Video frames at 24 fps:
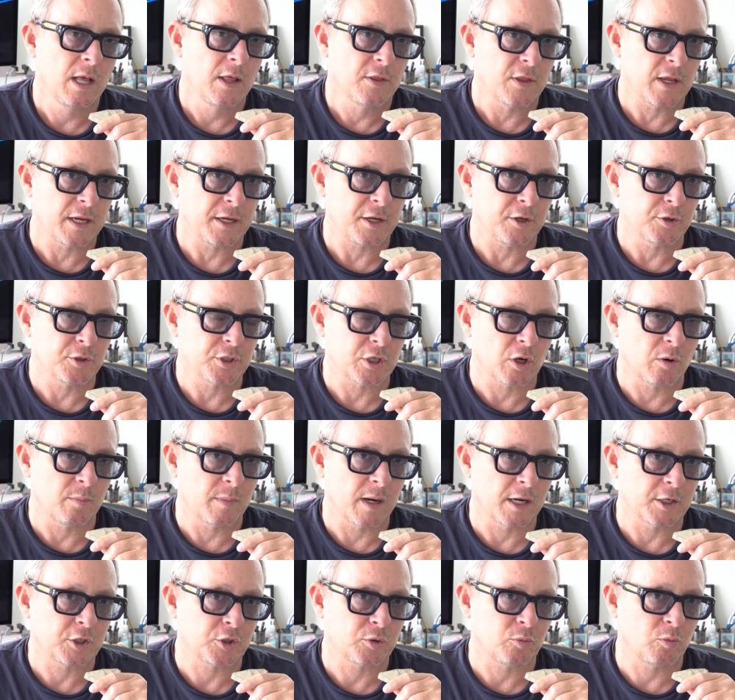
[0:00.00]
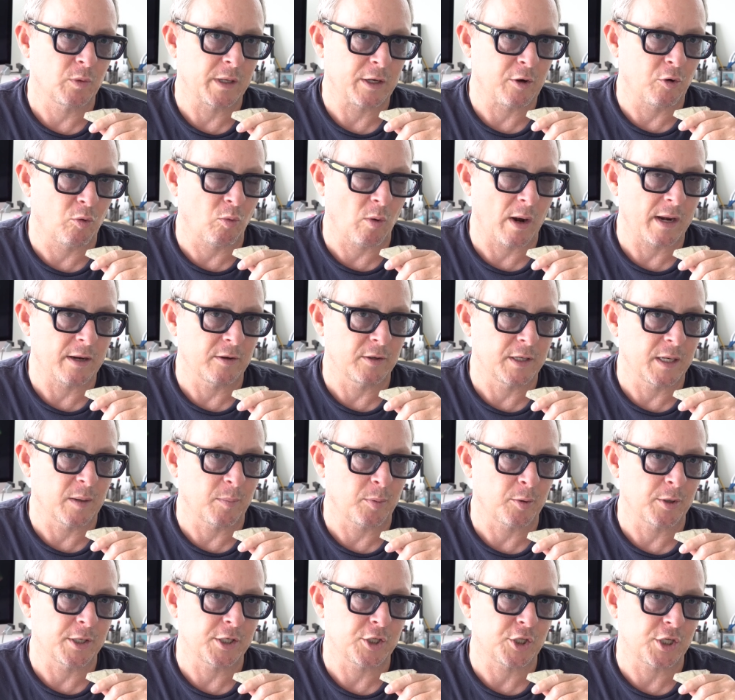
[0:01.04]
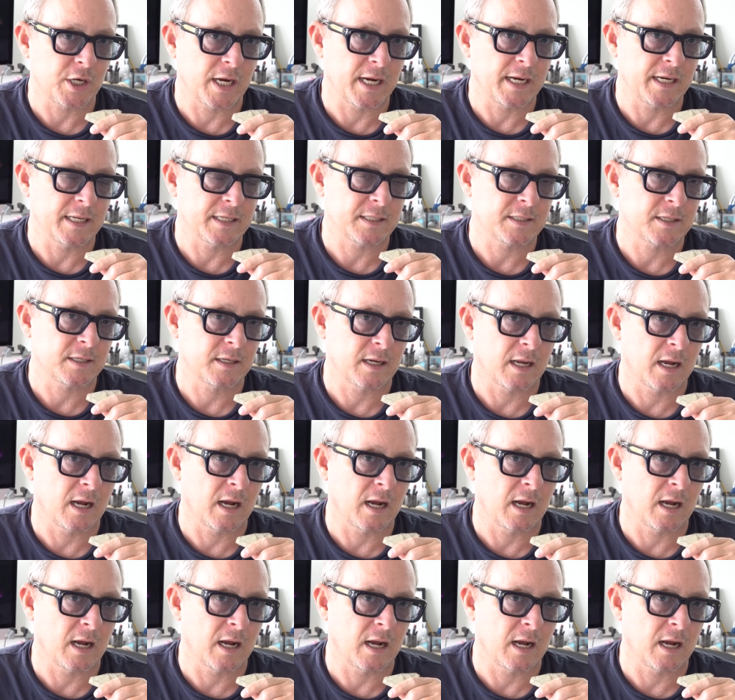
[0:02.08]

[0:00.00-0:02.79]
Thank you so much. We greatly appreciate it.